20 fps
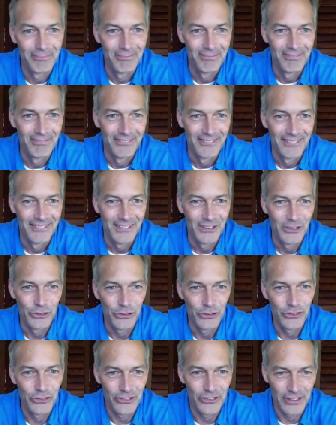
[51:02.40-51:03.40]
No
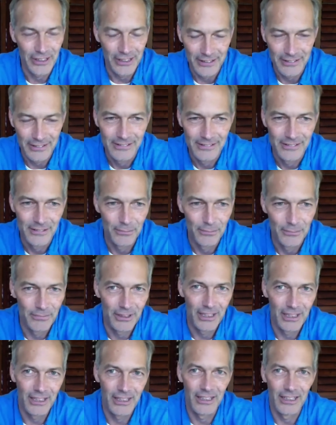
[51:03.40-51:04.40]
kidding. What's the title of
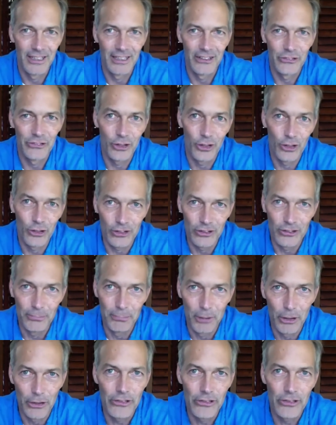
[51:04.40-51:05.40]
that one? It's called
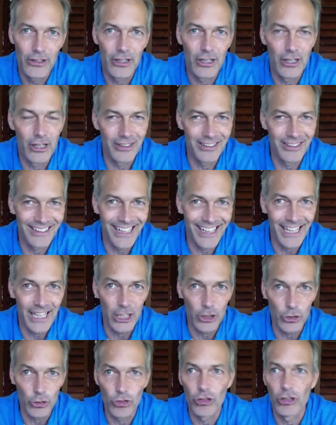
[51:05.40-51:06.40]
Martha
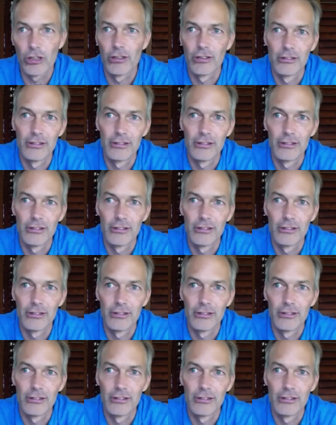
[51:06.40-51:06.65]
Uncaged.